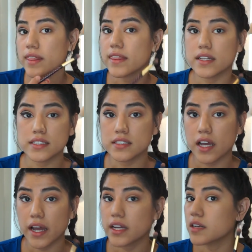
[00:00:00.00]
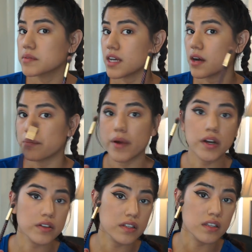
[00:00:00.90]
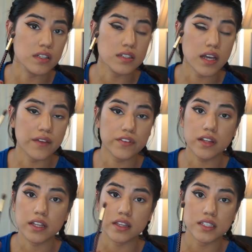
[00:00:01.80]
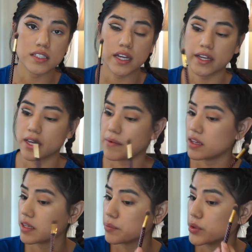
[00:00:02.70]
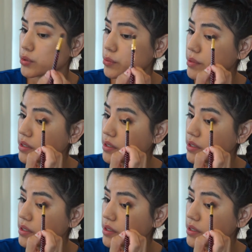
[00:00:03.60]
this side comes out better than this side. I feel like this side came out like poop.